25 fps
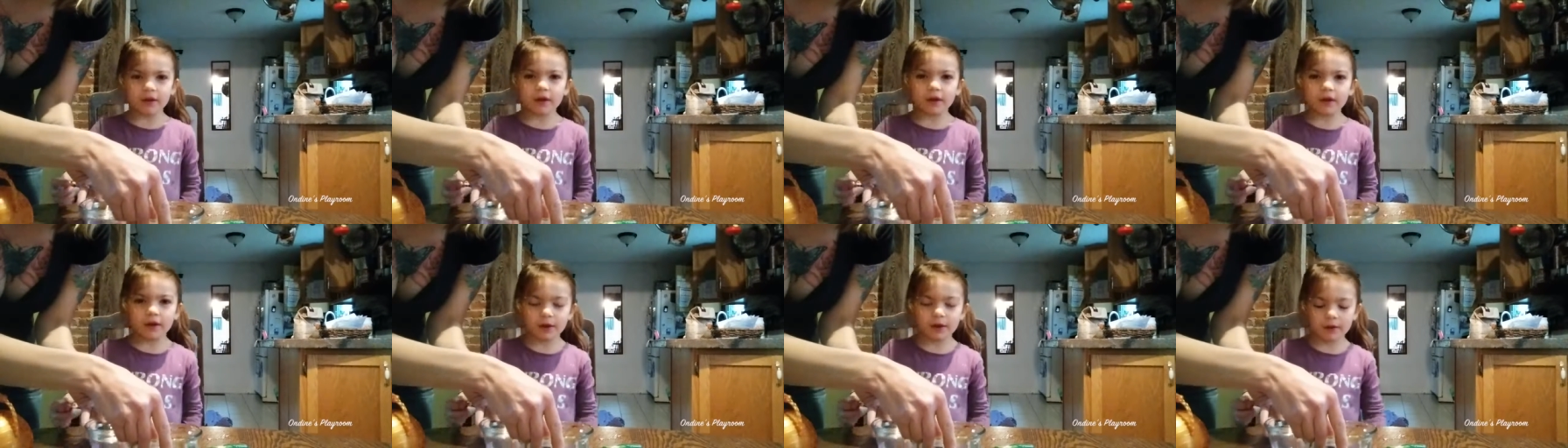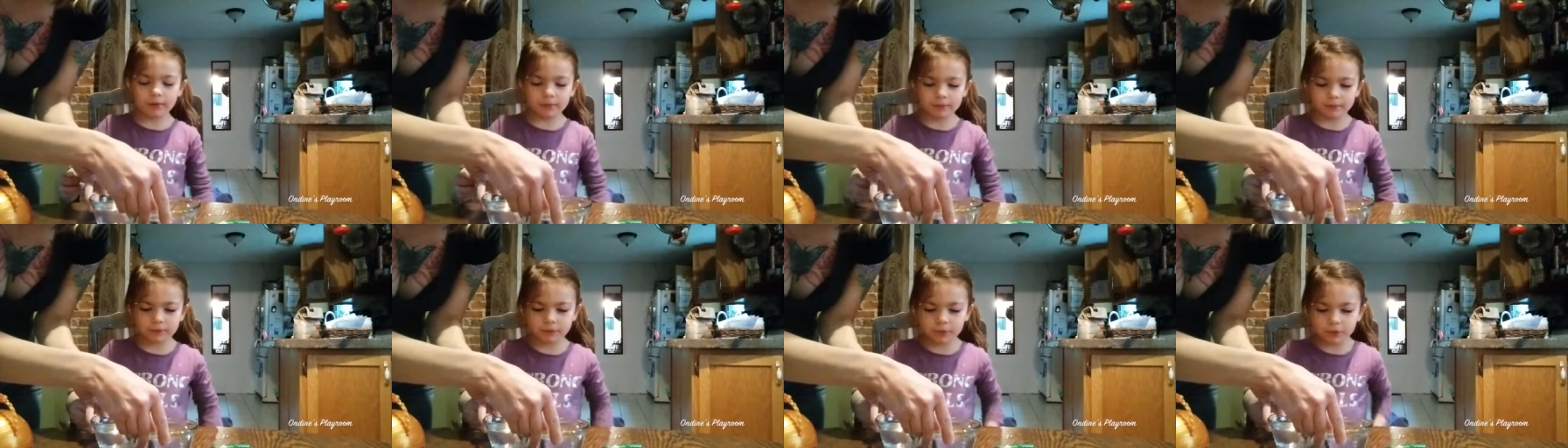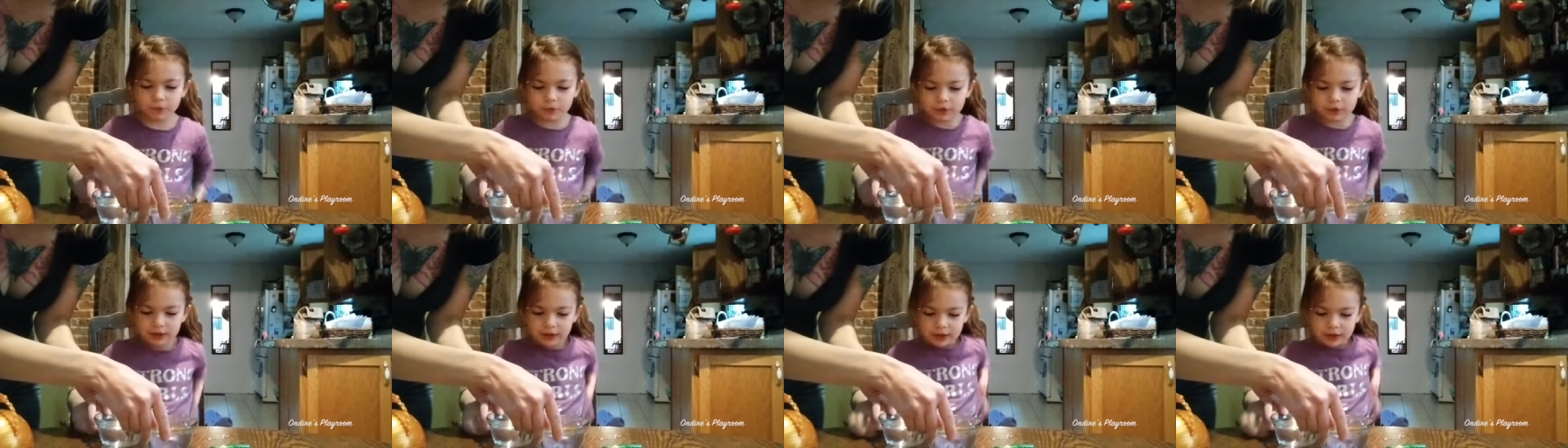Um,
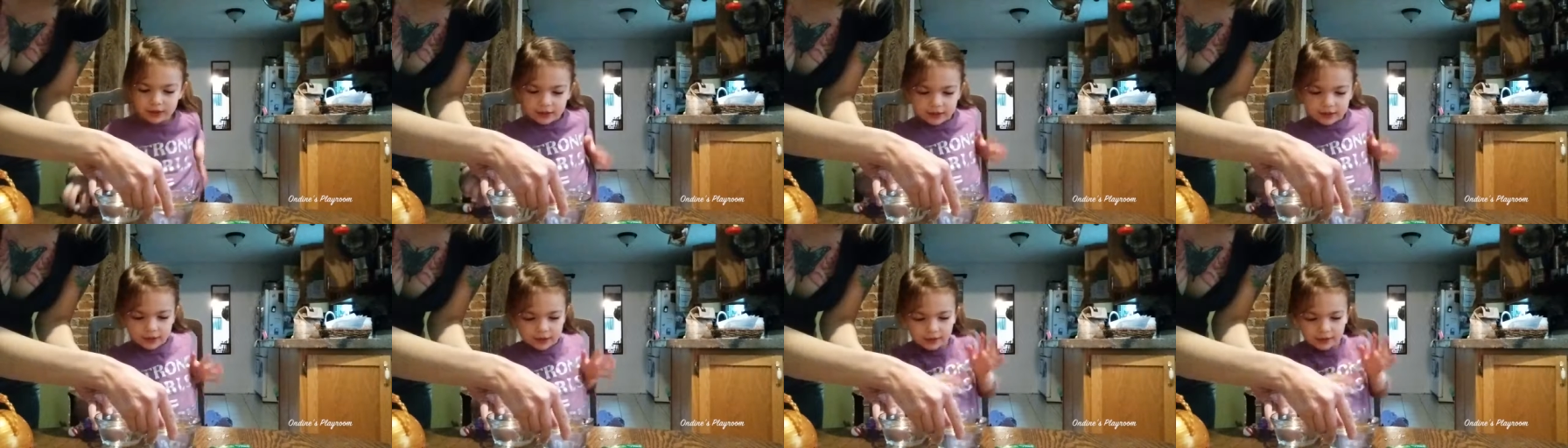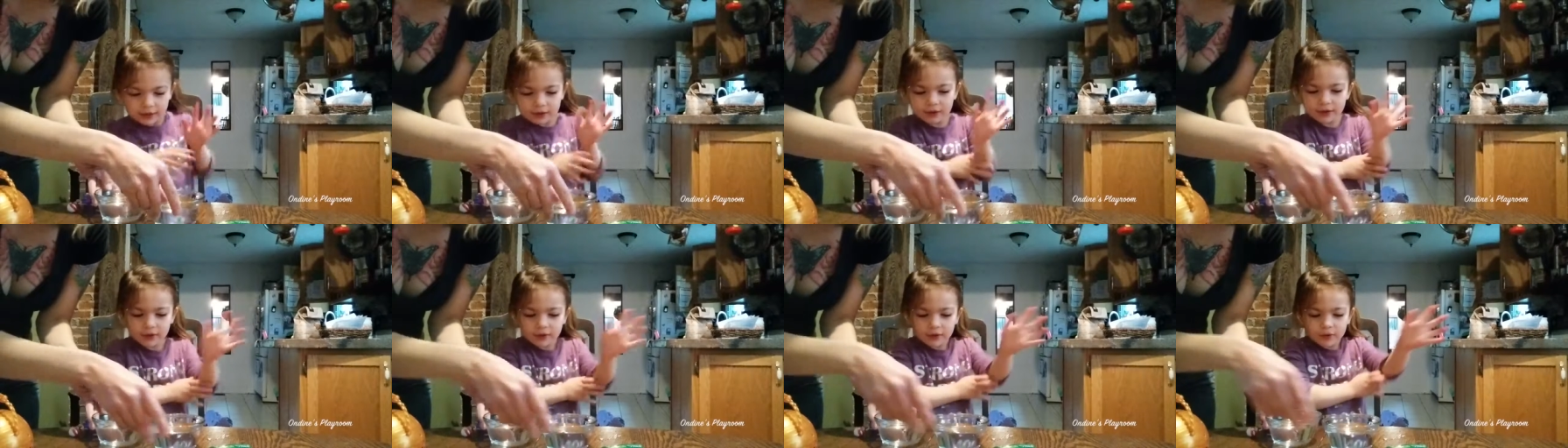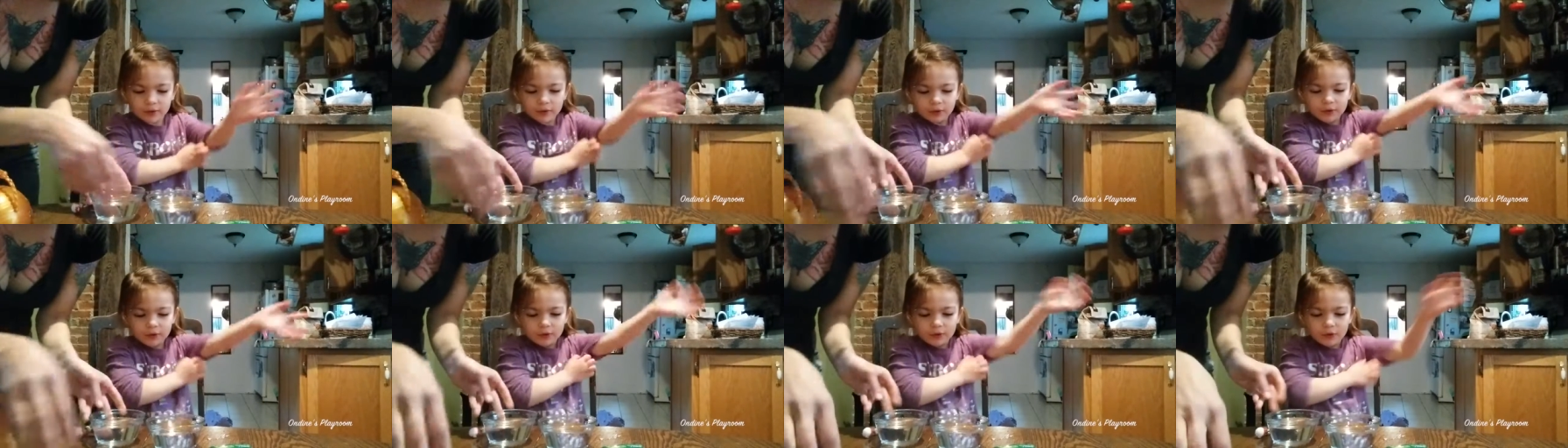you did
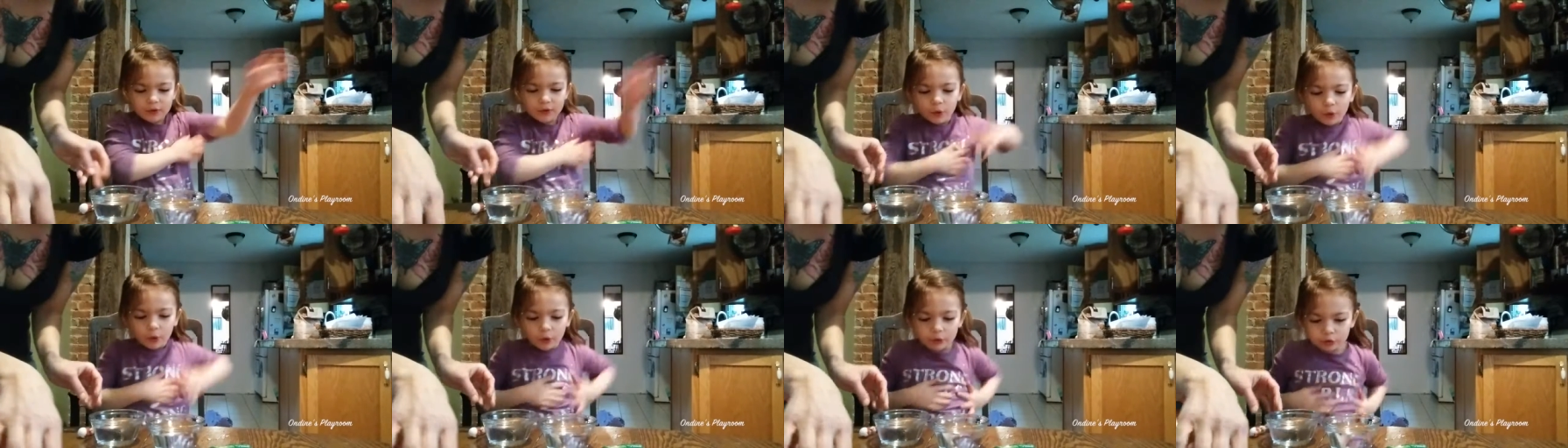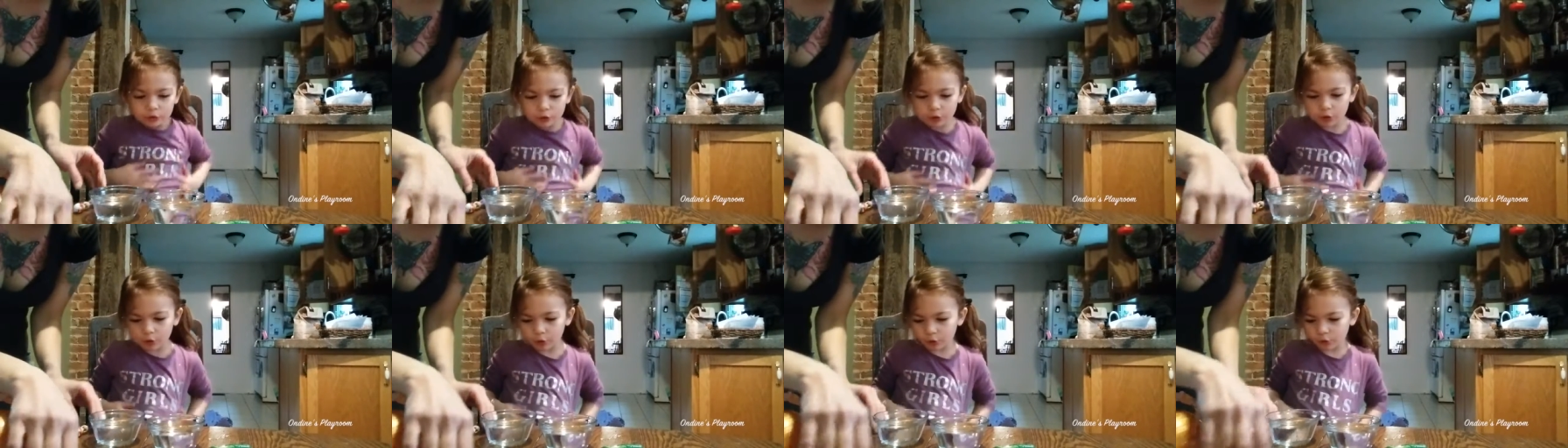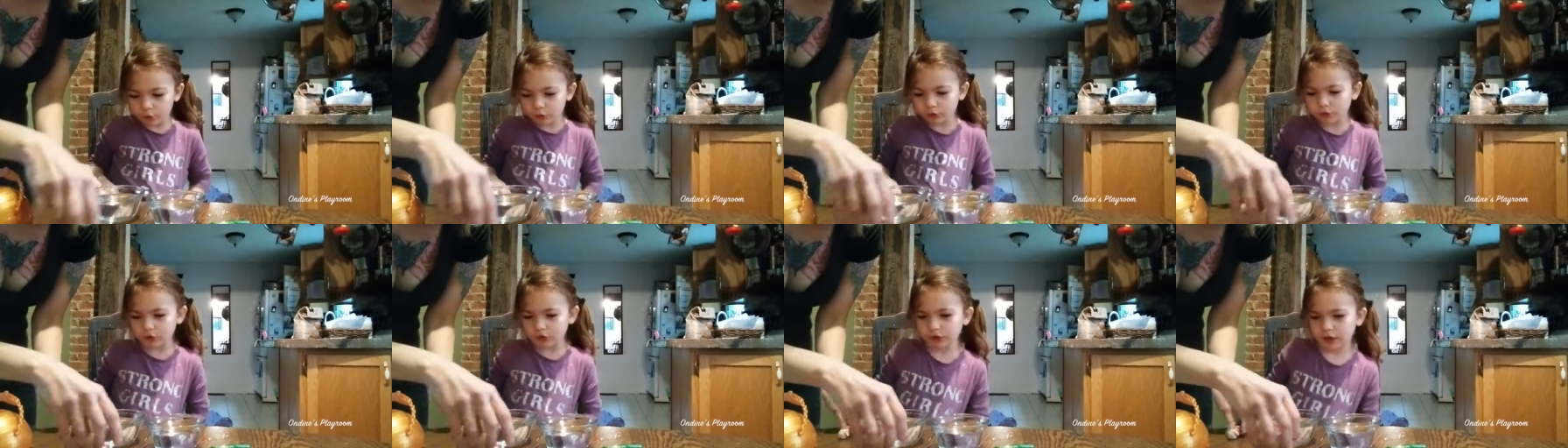cold,
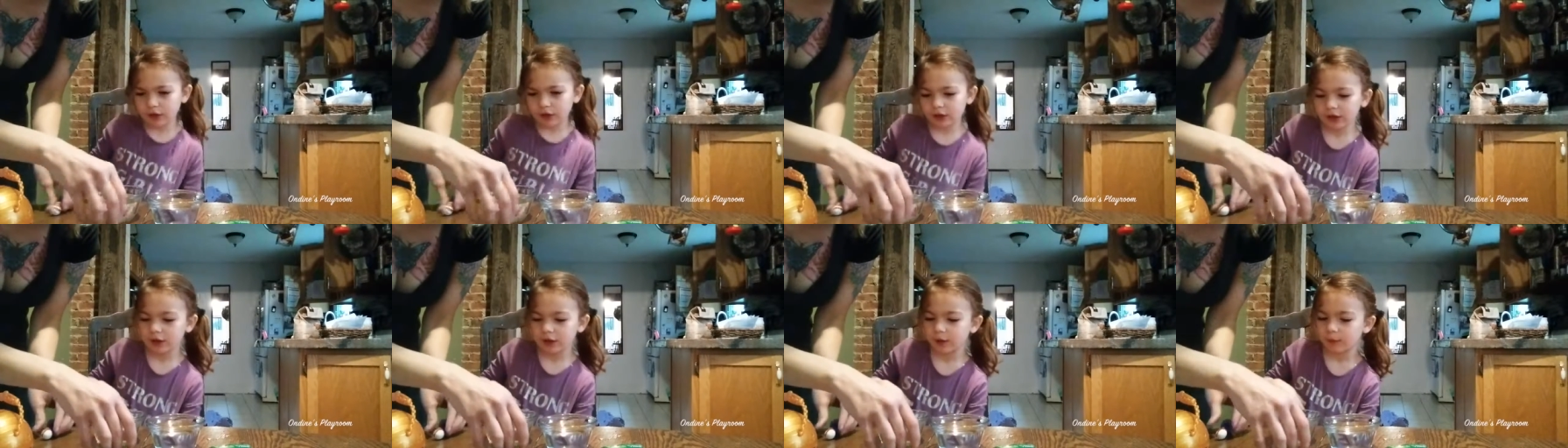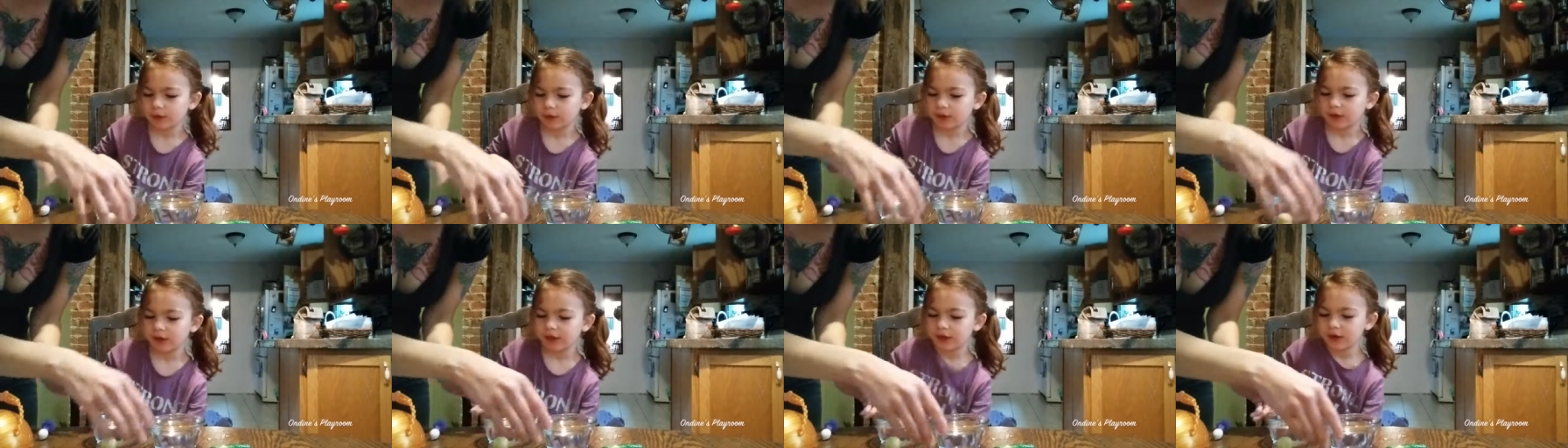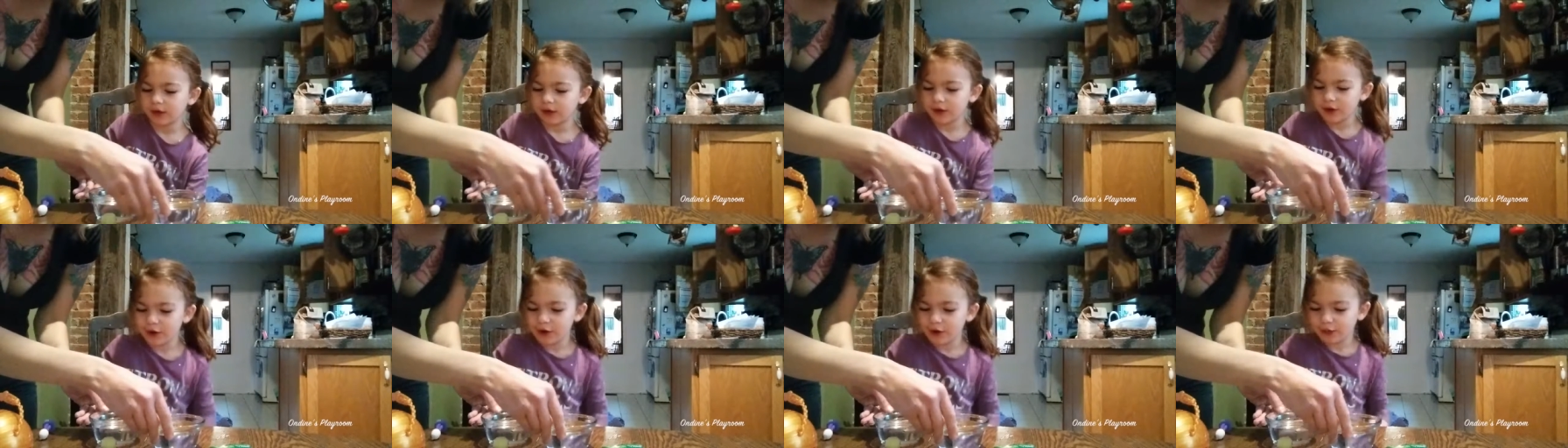cold, and okay. we
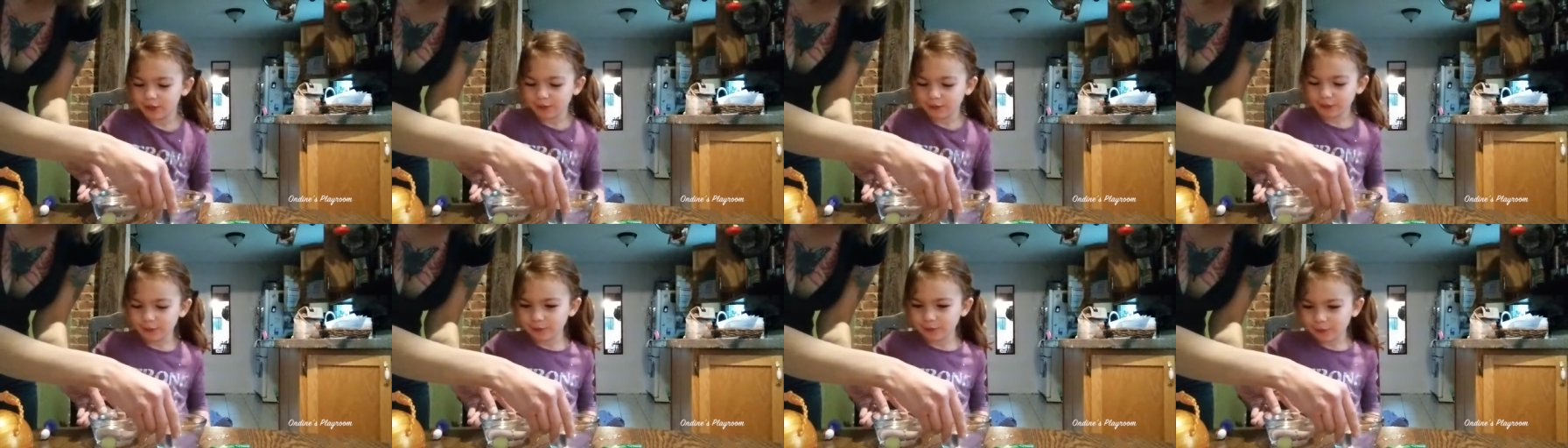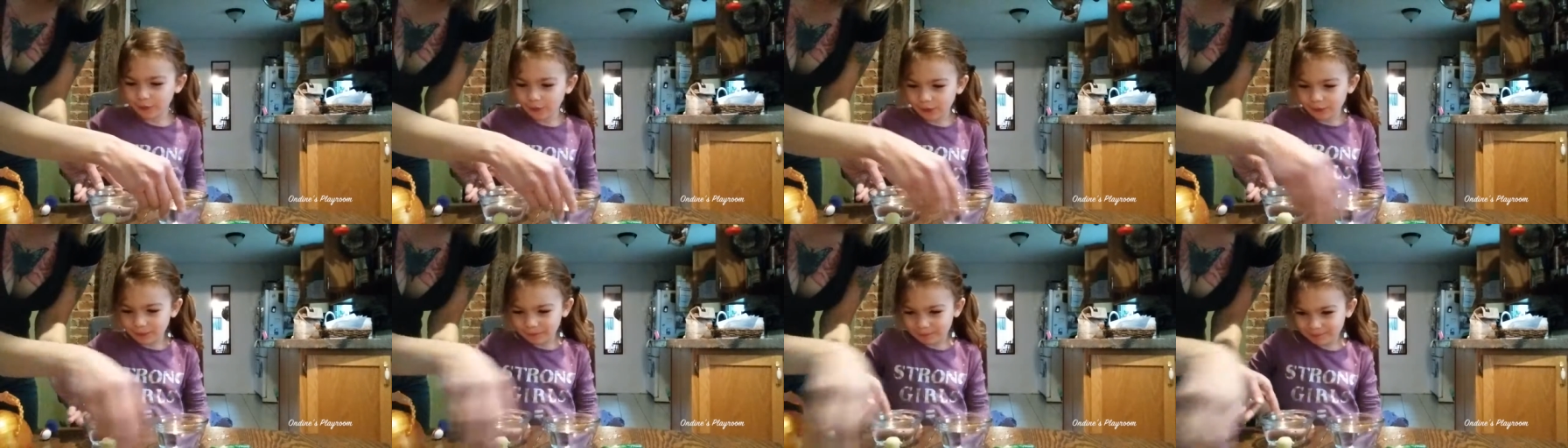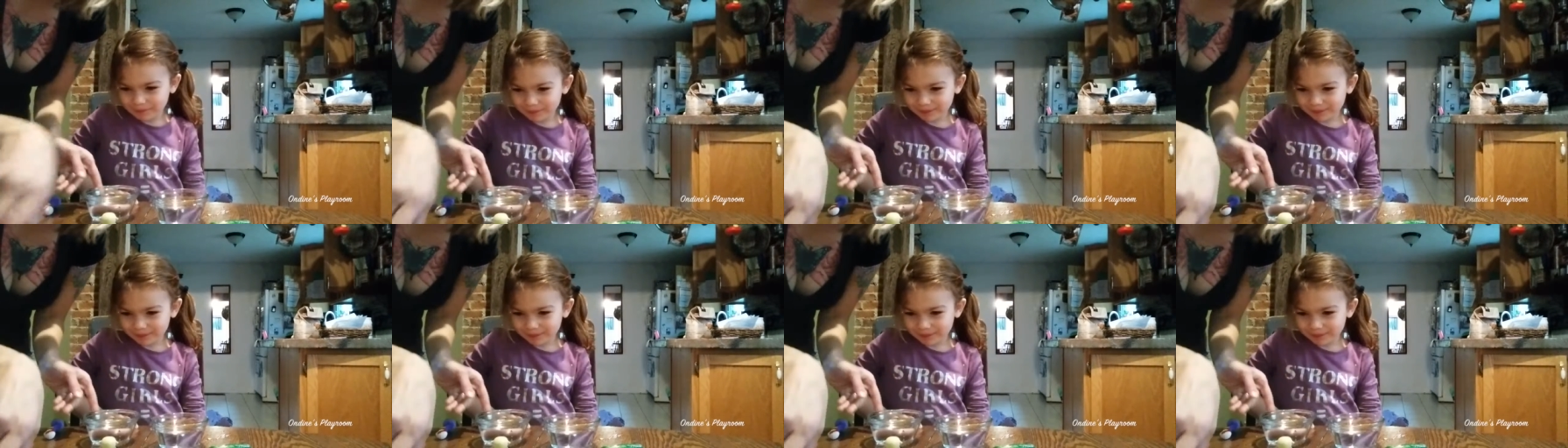need another warm.